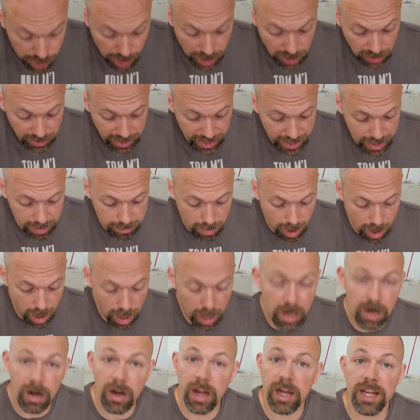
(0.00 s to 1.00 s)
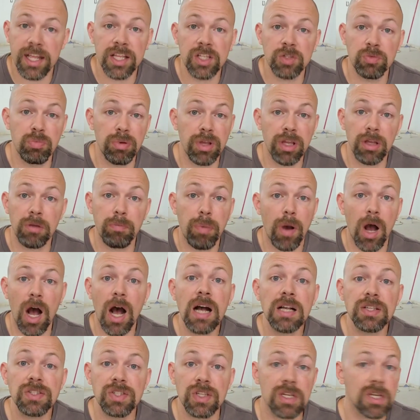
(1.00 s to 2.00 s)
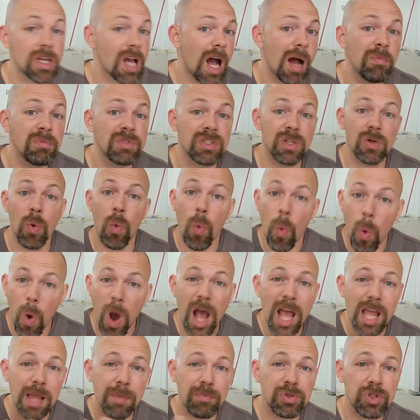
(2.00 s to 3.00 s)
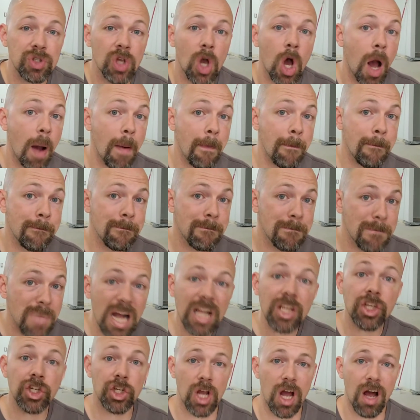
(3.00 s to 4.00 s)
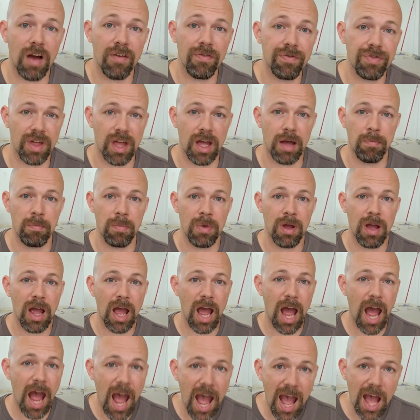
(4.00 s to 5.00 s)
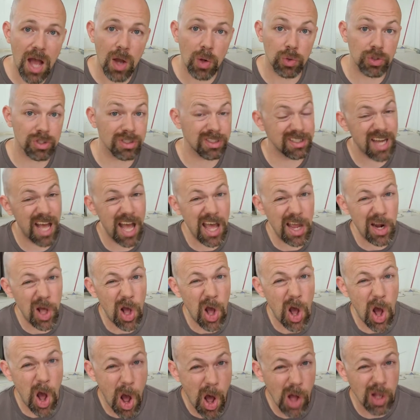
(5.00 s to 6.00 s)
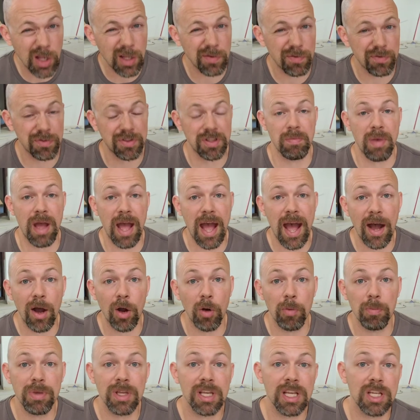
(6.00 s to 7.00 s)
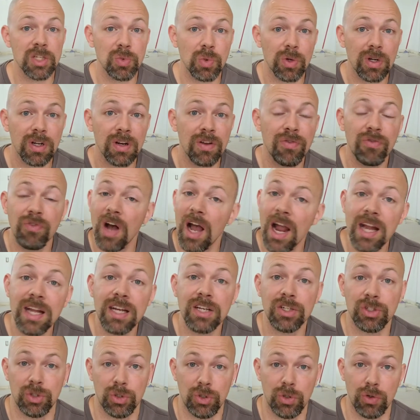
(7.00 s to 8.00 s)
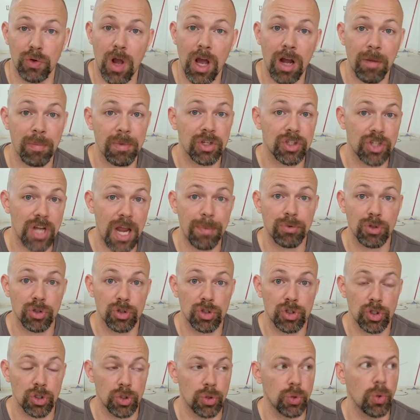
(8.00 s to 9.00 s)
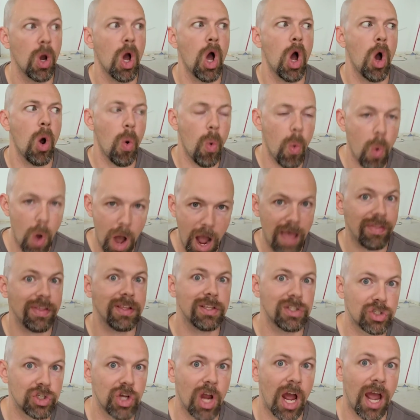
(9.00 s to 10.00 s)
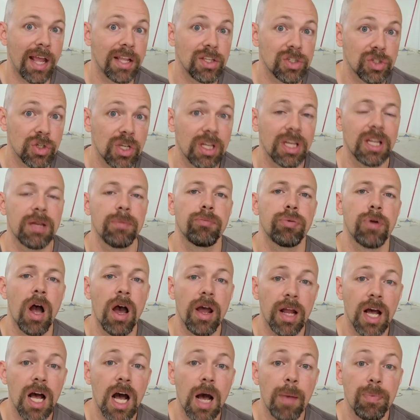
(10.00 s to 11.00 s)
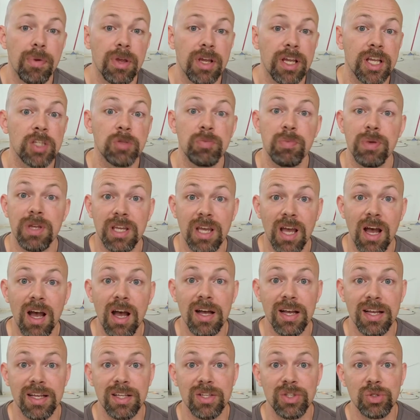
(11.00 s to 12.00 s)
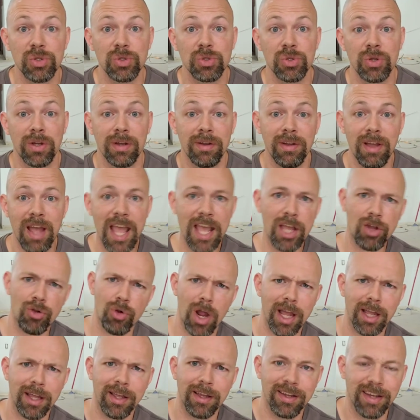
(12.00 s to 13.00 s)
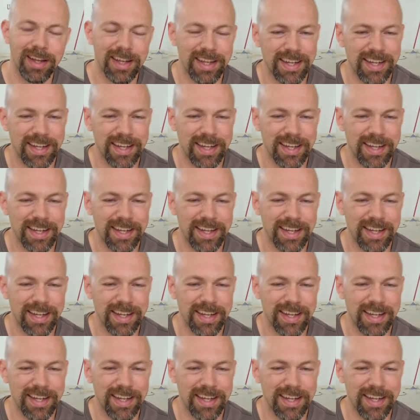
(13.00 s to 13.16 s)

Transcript: Chedorlaomer and his big posse comes and wipes much of them out, not all of them out, because we're going to find in Deuteronomy chapter 2 why these giants are getting brought up is because, hey, Craig,